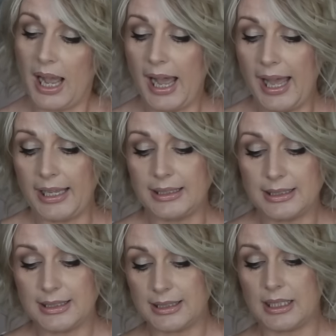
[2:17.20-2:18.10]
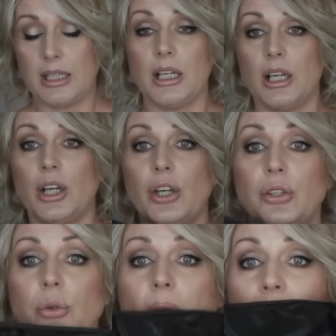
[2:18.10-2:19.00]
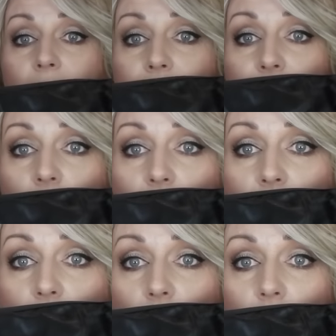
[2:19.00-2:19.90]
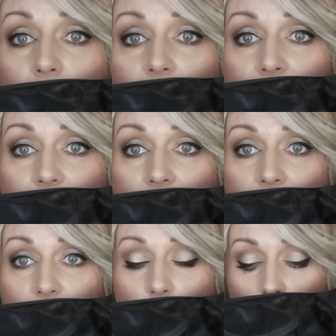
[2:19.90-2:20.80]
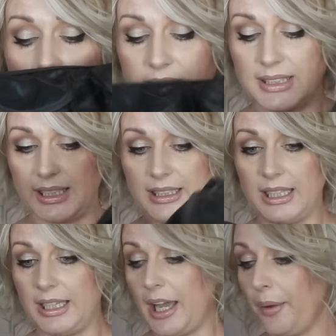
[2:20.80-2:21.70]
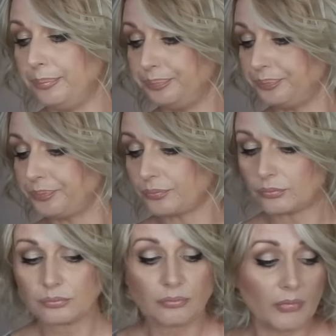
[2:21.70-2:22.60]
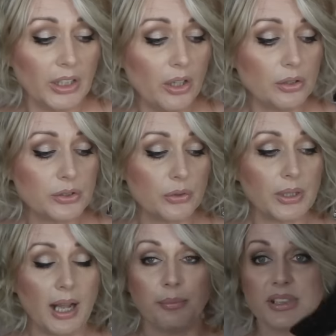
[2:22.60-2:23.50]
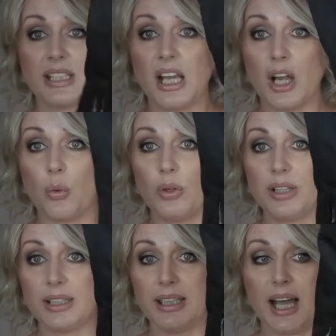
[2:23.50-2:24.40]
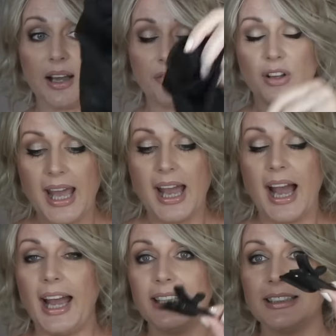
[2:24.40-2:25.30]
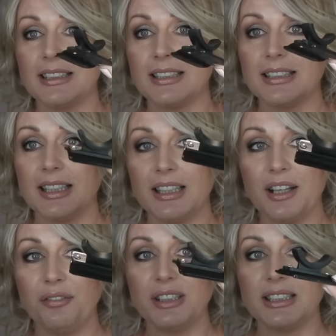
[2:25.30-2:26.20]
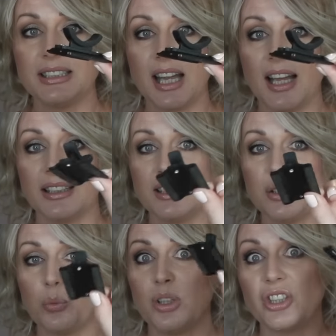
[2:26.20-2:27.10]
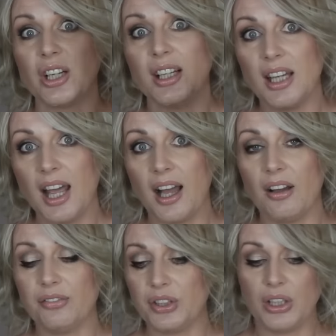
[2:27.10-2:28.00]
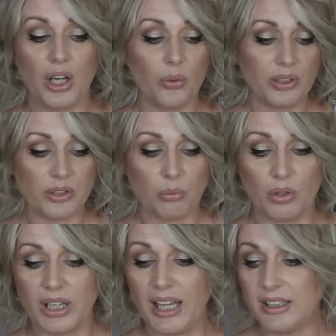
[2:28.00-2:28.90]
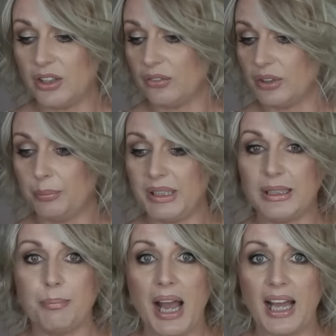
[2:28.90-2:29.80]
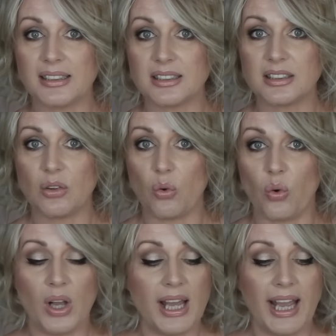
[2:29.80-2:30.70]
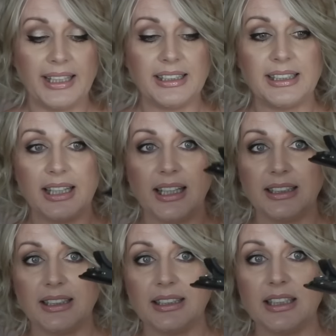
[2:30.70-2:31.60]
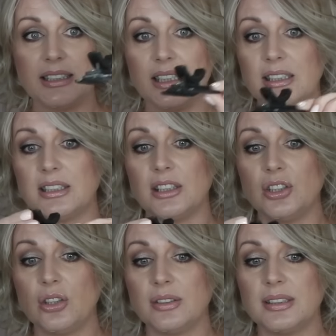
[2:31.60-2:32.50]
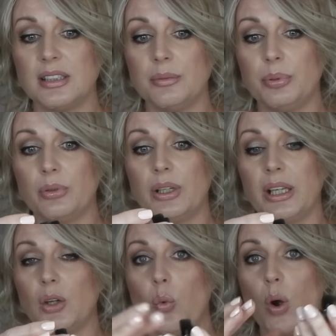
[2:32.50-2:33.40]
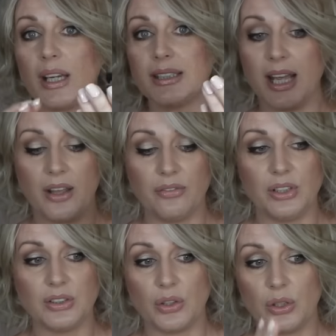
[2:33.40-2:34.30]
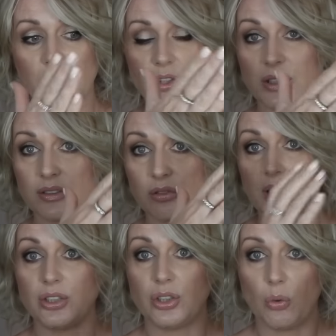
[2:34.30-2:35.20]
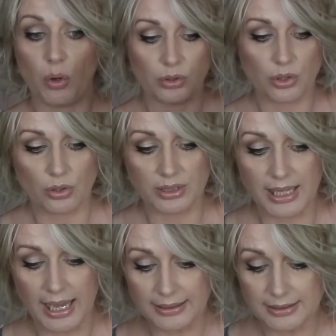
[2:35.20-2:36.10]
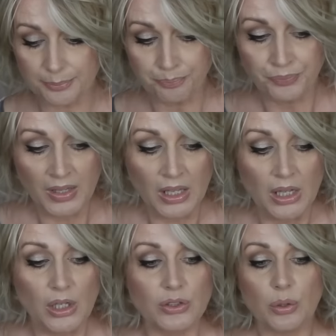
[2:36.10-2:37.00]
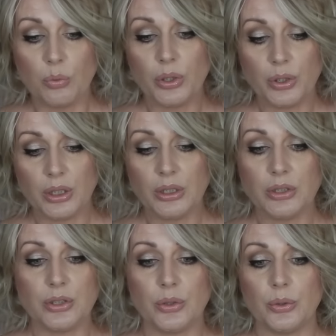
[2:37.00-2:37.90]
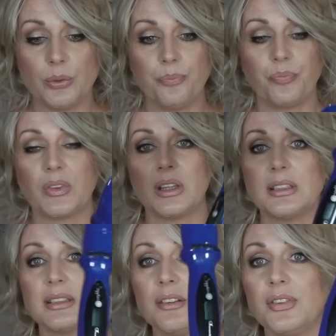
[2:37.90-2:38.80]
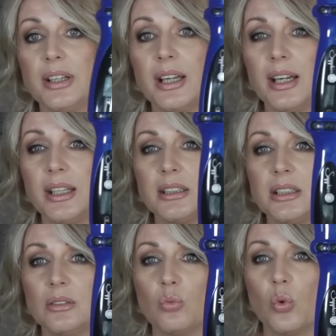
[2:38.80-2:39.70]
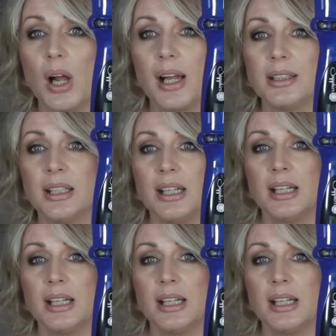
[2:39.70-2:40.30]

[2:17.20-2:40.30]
And you have your different ones in here. It also comes with a glove and this lovely stand which I love you know I don't want any of the big mats or anything this is non-slippery quite heavy so you can just rest your wand on that so what you can do the Saphire 8 in 1